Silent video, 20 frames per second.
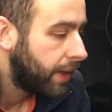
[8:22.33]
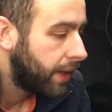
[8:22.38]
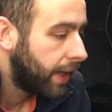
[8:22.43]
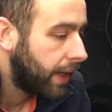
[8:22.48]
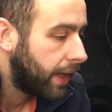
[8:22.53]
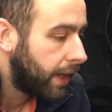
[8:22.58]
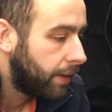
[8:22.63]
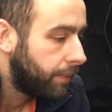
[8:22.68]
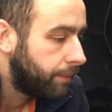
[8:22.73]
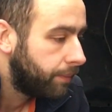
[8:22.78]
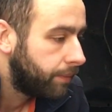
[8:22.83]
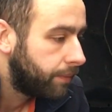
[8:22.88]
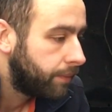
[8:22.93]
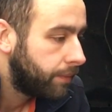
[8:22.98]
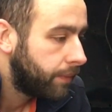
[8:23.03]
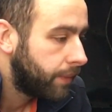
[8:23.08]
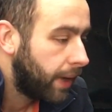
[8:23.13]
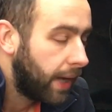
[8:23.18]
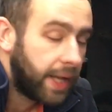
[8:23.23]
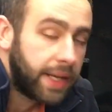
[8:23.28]

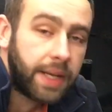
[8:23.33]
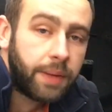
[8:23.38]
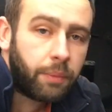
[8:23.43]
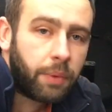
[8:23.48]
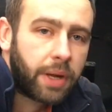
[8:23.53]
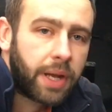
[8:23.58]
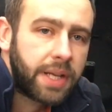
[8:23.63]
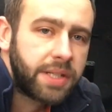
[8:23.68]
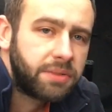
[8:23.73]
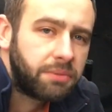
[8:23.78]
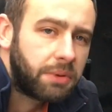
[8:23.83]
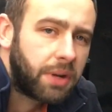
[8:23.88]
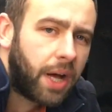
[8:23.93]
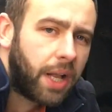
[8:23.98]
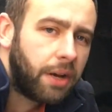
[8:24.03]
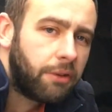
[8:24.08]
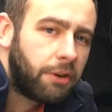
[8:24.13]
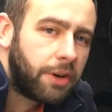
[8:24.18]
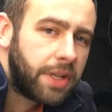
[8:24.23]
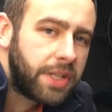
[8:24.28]
and then we'll get some
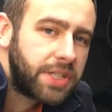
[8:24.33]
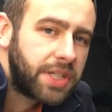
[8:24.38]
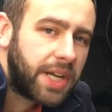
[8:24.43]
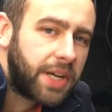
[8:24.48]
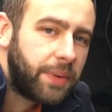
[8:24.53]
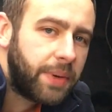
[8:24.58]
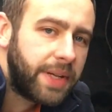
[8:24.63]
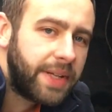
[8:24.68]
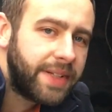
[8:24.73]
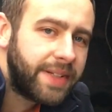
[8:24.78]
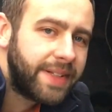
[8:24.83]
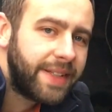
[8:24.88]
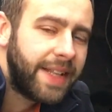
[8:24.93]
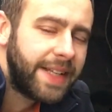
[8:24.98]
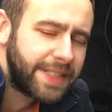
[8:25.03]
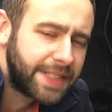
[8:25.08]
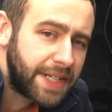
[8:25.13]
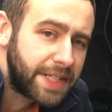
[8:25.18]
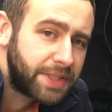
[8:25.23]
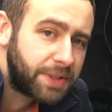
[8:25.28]
colour on it, shall we?
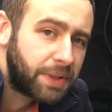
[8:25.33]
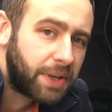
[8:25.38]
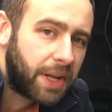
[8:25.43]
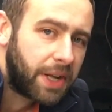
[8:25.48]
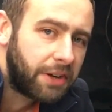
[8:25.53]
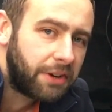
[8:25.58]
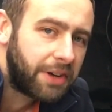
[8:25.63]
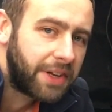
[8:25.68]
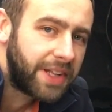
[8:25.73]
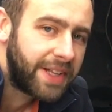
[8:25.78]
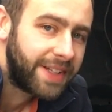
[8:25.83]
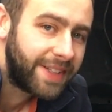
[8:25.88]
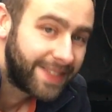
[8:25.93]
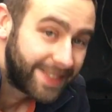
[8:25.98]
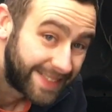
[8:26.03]
Let's get some colour on it.